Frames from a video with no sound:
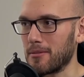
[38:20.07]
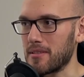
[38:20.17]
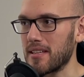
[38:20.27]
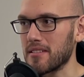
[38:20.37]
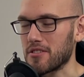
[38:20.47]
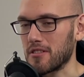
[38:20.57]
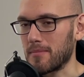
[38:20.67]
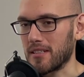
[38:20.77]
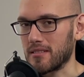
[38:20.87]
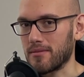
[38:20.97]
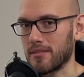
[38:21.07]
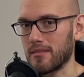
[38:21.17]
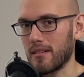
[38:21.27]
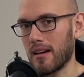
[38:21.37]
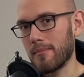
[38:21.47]
which as it should be, because
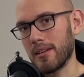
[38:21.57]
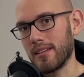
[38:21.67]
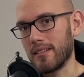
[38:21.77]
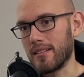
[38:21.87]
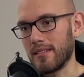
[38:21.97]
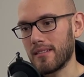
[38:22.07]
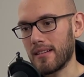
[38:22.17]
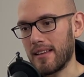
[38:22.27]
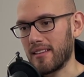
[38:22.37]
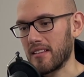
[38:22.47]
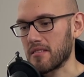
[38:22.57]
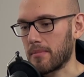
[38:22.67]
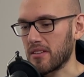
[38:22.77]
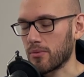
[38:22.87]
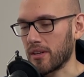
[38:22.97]
I mean, I think that's the
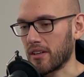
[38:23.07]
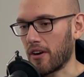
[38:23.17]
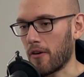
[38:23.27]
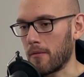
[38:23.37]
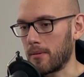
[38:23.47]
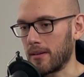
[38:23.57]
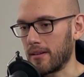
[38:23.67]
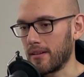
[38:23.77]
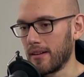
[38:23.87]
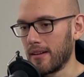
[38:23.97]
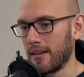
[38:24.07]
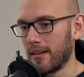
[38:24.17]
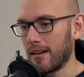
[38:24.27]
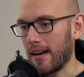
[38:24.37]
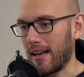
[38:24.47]
best way to grow. But
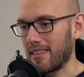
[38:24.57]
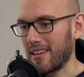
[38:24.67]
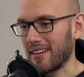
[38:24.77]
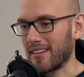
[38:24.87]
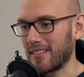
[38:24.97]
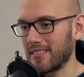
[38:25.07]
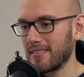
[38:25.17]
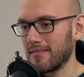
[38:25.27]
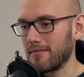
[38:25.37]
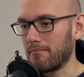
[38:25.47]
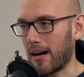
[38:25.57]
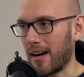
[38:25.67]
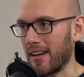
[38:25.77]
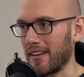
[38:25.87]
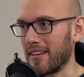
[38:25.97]
I think
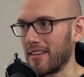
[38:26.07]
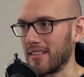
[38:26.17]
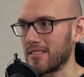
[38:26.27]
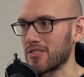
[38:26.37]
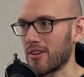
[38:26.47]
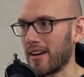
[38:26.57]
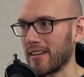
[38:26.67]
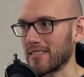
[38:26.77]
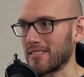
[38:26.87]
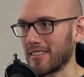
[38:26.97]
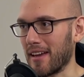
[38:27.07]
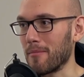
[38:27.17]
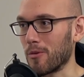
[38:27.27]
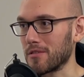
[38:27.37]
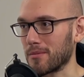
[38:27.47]
mine is trying to get
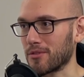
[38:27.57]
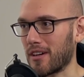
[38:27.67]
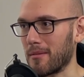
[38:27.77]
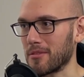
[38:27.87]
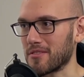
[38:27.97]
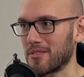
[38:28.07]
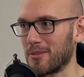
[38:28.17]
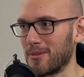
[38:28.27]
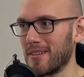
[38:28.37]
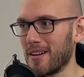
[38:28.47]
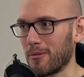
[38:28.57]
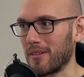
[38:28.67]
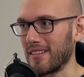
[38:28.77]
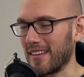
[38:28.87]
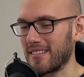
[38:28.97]
more subscribers too.
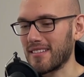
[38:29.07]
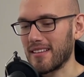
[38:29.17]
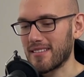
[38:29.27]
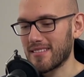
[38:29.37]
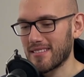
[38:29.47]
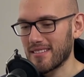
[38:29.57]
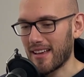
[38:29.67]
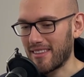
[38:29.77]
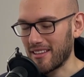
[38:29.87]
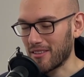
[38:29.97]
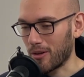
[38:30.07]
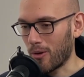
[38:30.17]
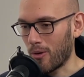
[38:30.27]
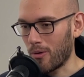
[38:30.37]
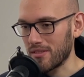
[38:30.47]
Yeah. Let's. I think the
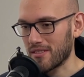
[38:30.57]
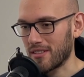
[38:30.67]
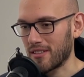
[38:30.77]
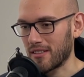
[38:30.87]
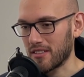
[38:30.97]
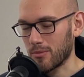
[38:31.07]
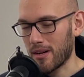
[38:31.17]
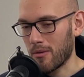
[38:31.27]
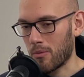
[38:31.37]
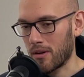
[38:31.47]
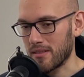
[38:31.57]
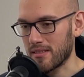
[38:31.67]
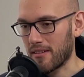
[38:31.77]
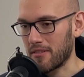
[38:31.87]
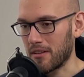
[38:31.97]
goal is because we're at
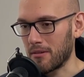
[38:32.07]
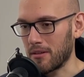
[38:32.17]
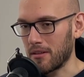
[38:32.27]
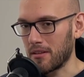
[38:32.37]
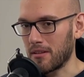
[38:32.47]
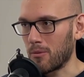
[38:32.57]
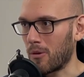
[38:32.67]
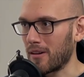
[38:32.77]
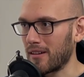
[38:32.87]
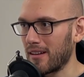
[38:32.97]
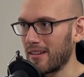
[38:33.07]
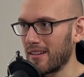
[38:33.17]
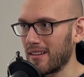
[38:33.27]
171